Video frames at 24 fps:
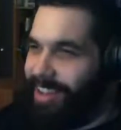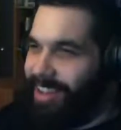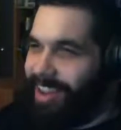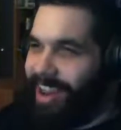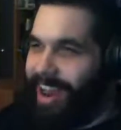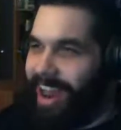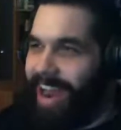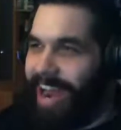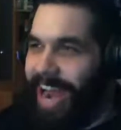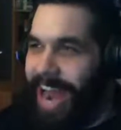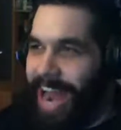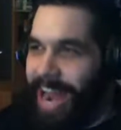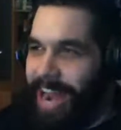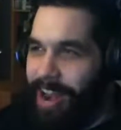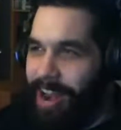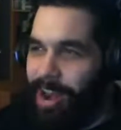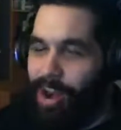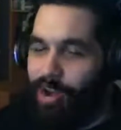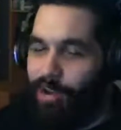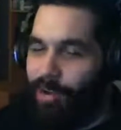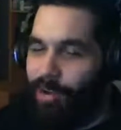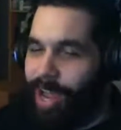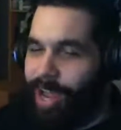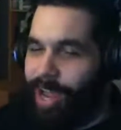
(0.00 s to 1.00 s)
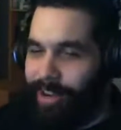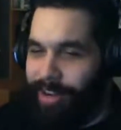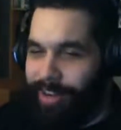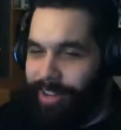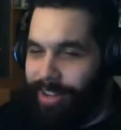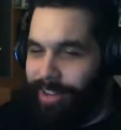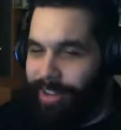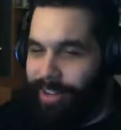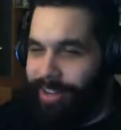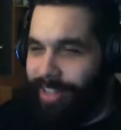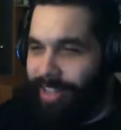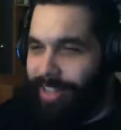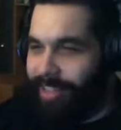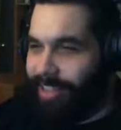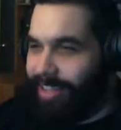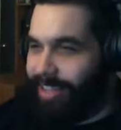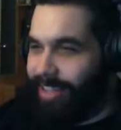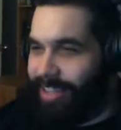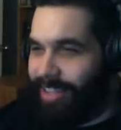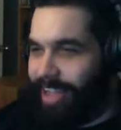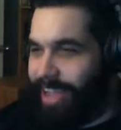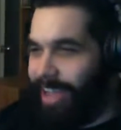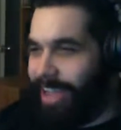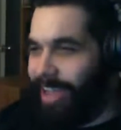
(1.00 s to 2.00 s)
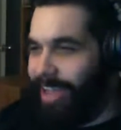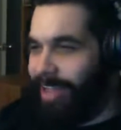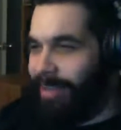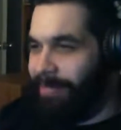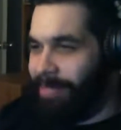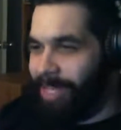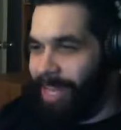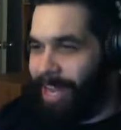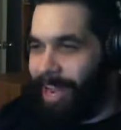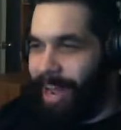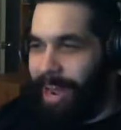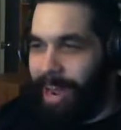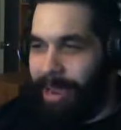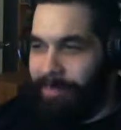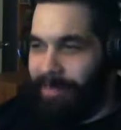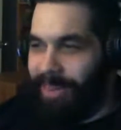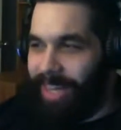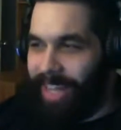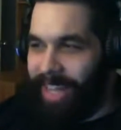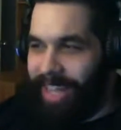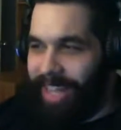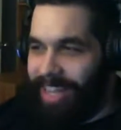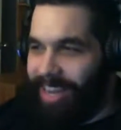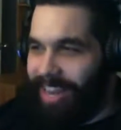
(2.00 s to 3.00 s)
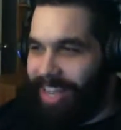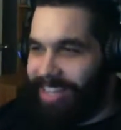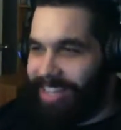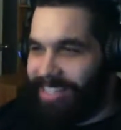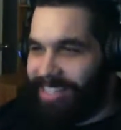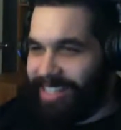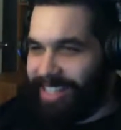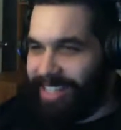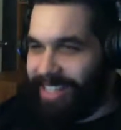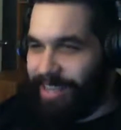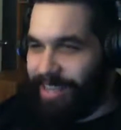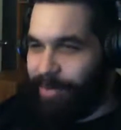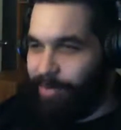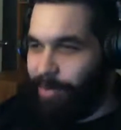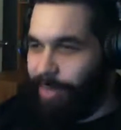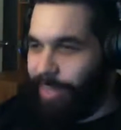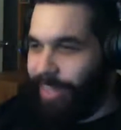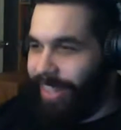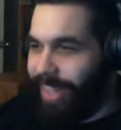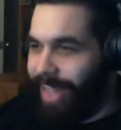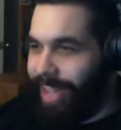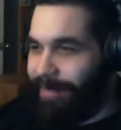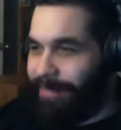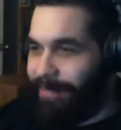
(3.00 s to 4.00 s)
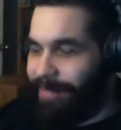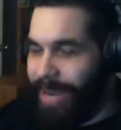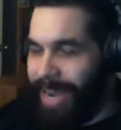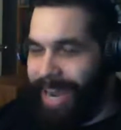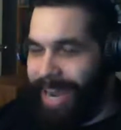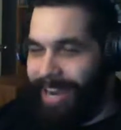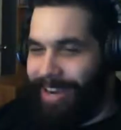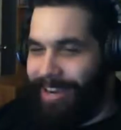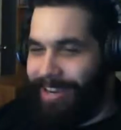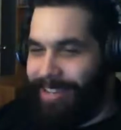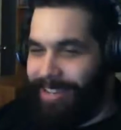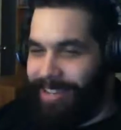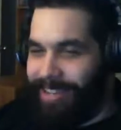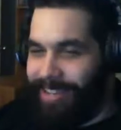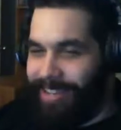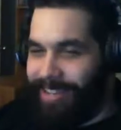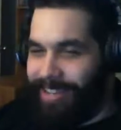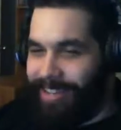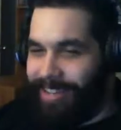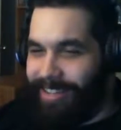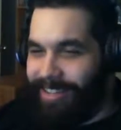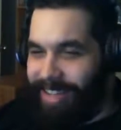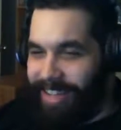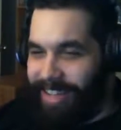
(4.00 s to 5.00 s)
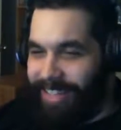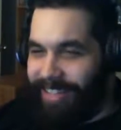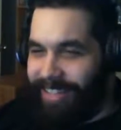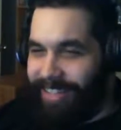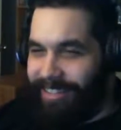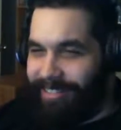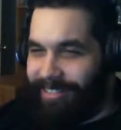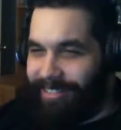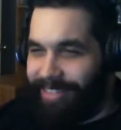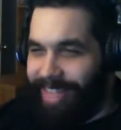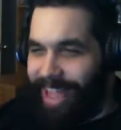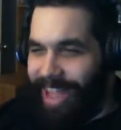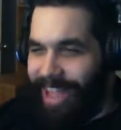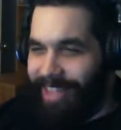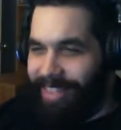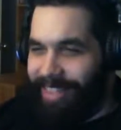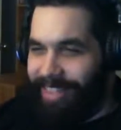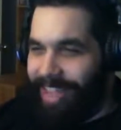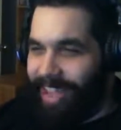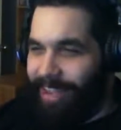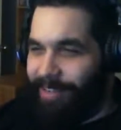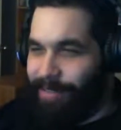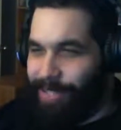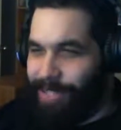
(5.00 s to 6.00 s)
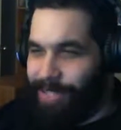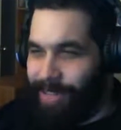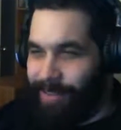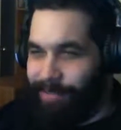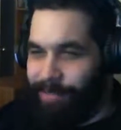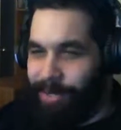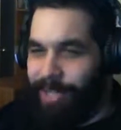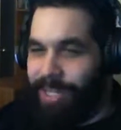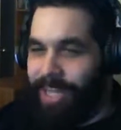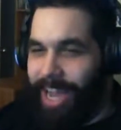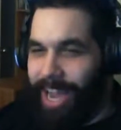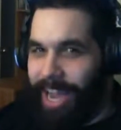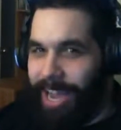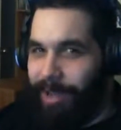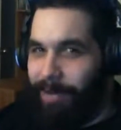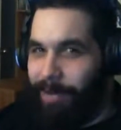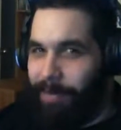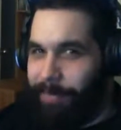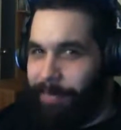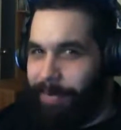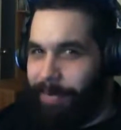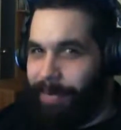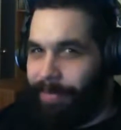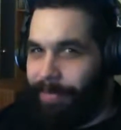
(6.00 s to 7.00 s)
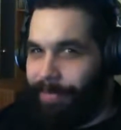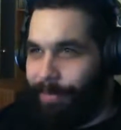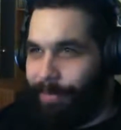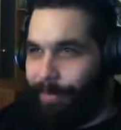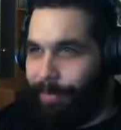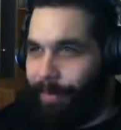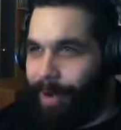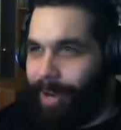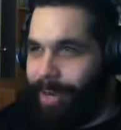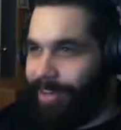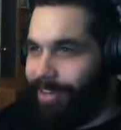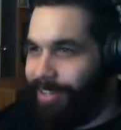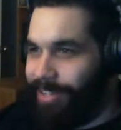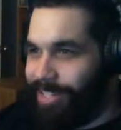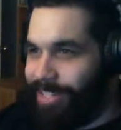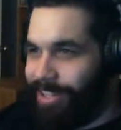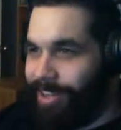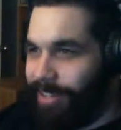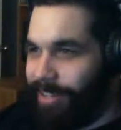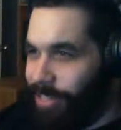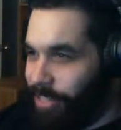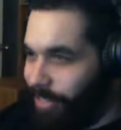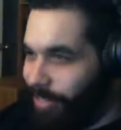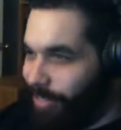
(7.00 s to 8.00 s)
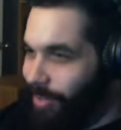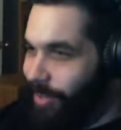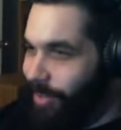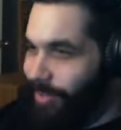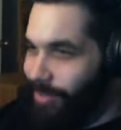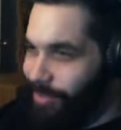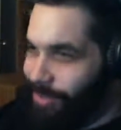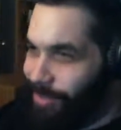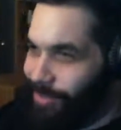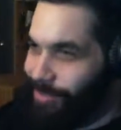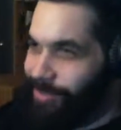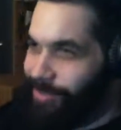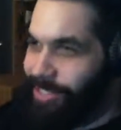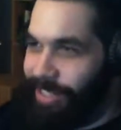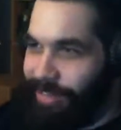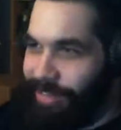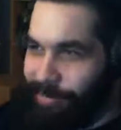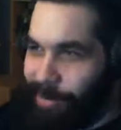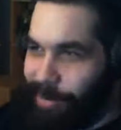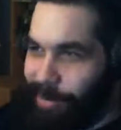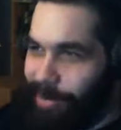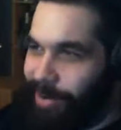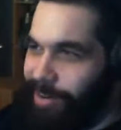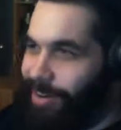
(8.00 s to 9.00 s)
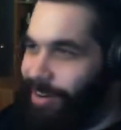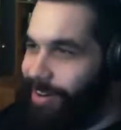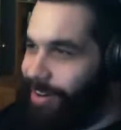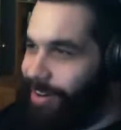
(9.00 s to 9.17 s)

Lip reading: I had no idea that the games I played as a kid were that bad. Like that was a real eye opener for what nostalgia goggles really were.